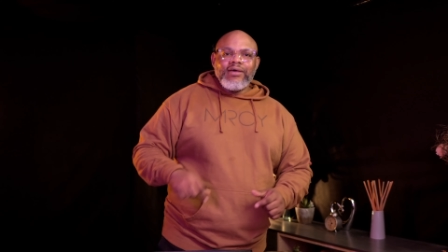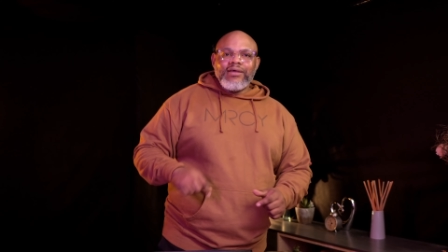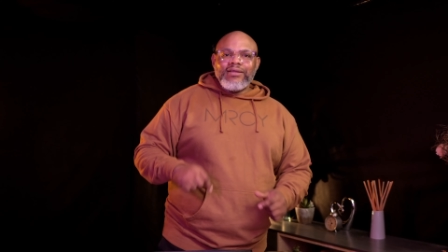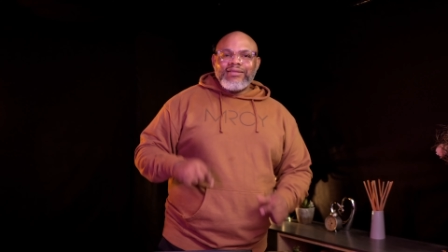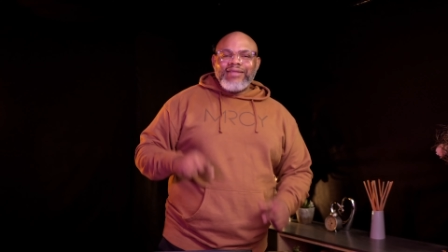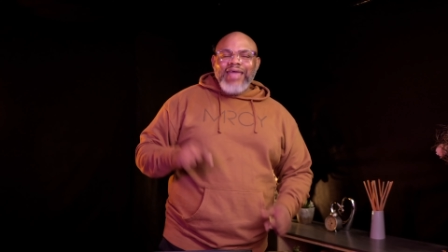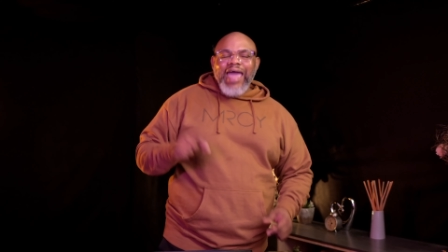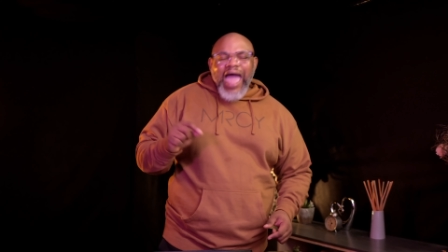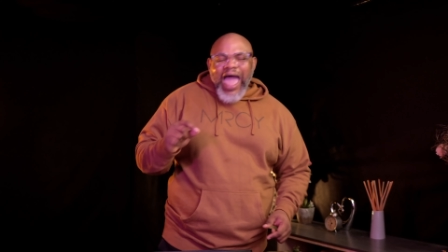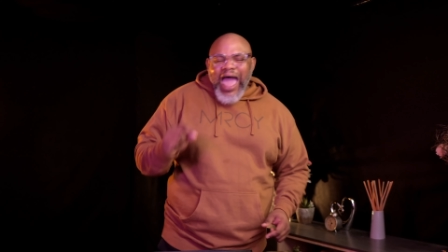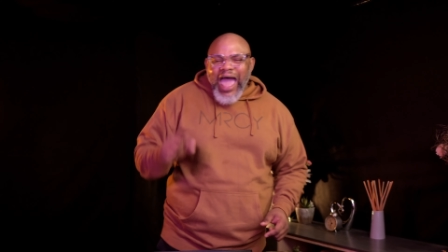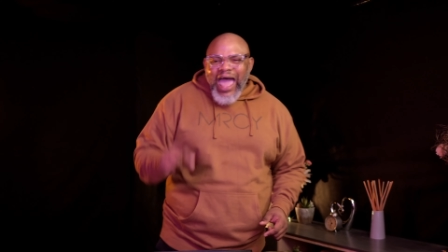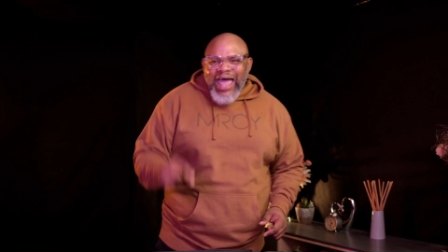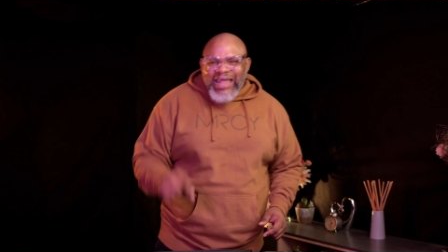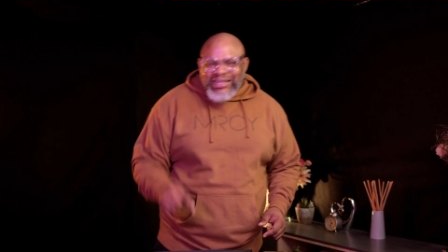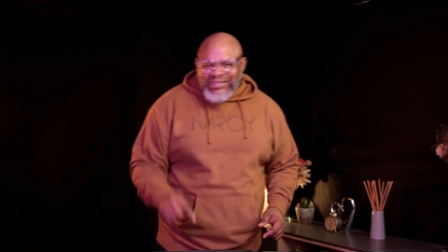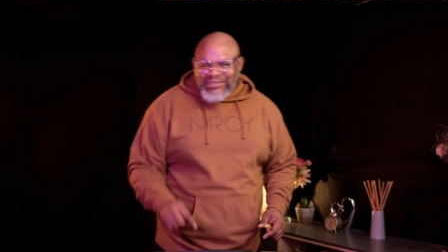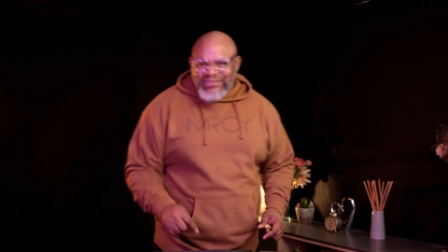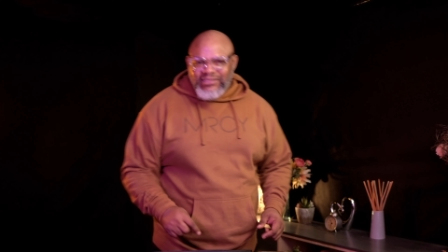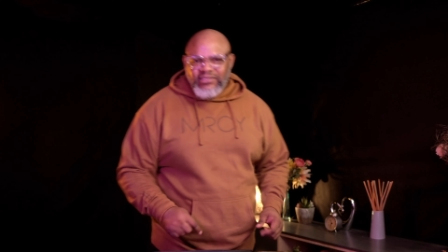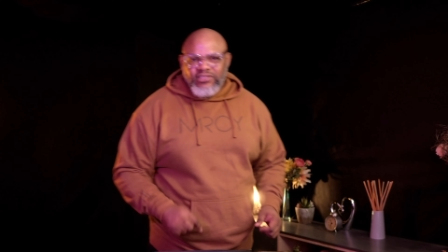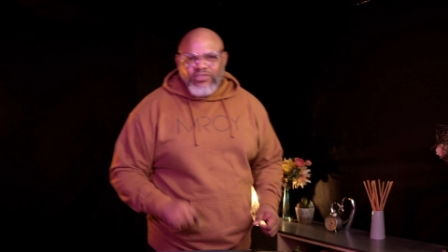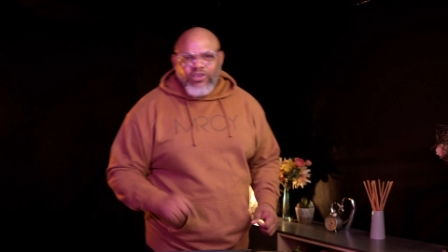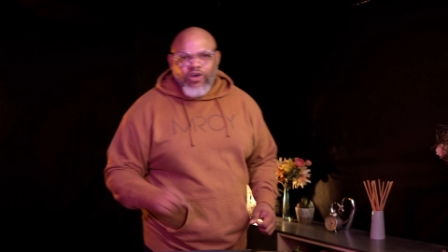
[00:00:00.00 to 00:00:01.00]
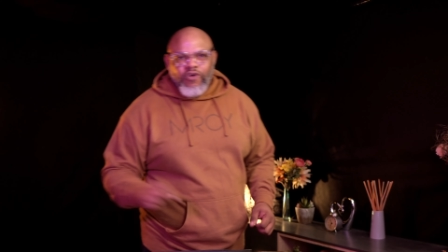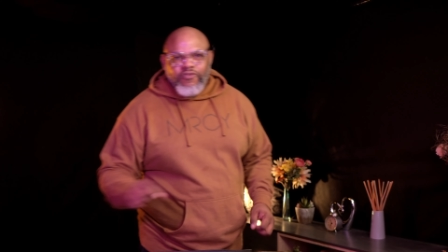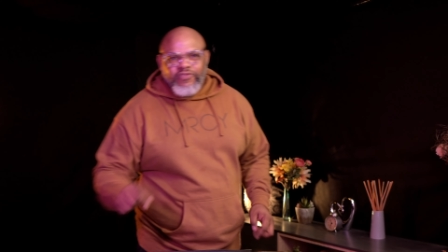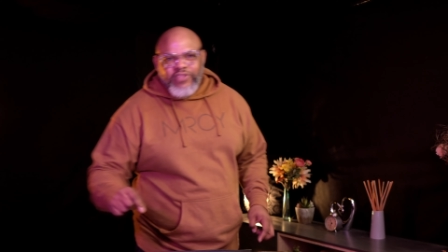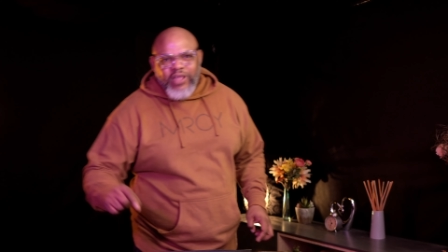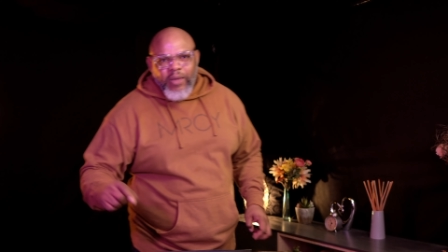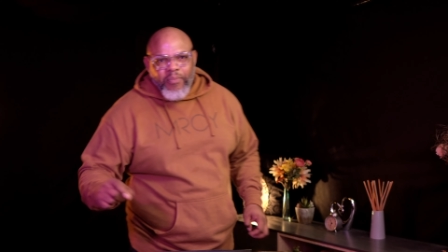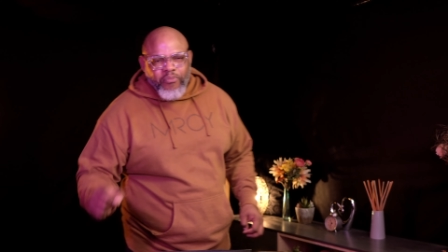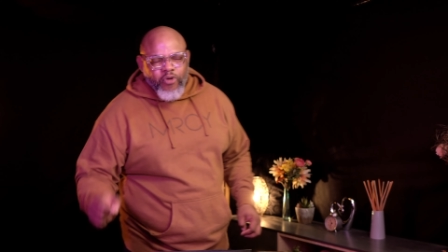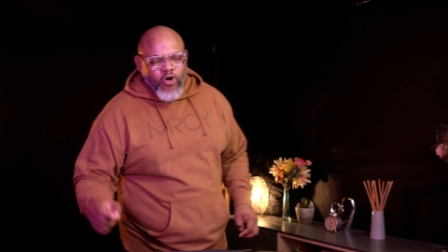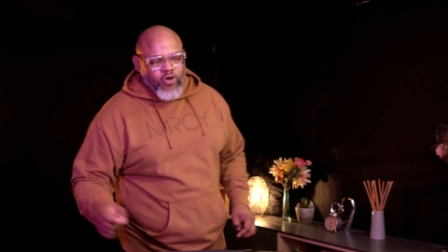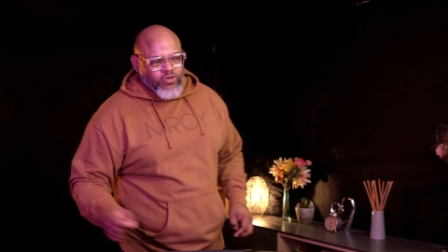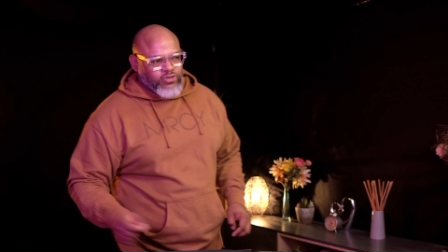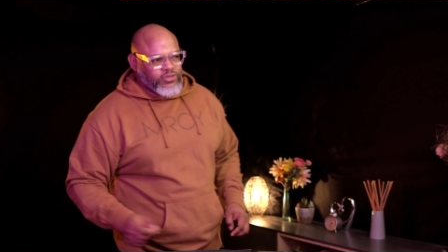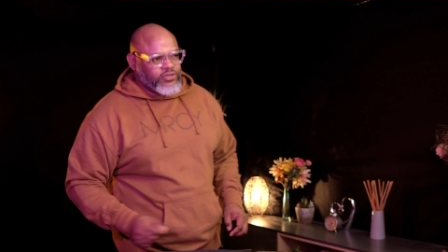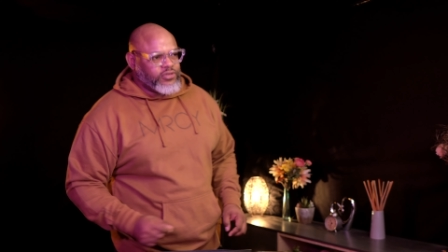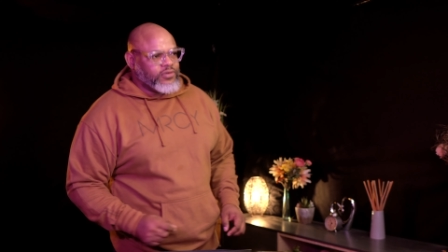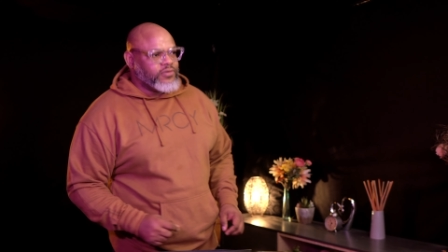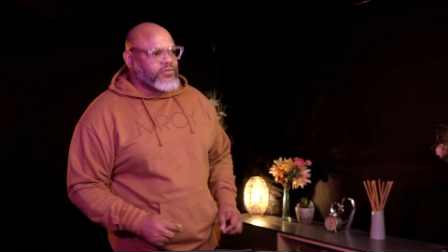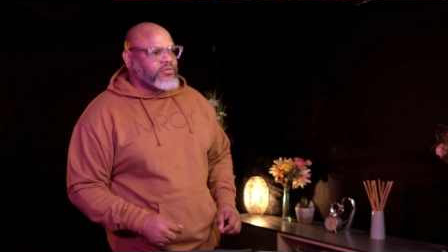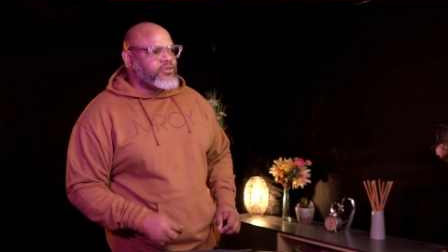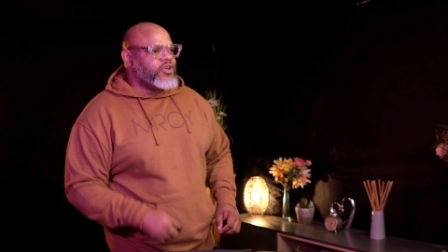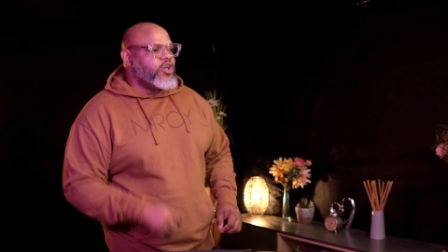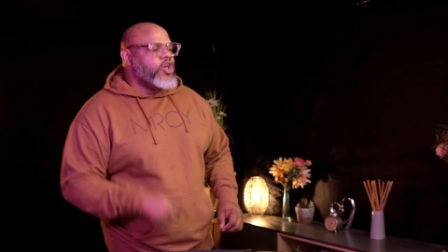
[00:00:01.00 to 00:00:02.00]
The Acts of the
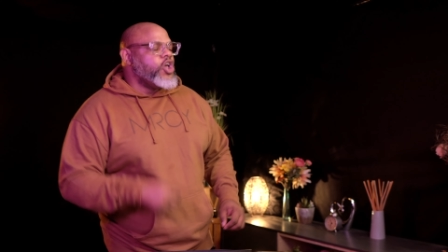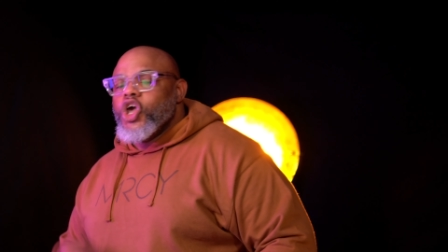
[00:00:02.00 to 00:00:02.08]
Apostles.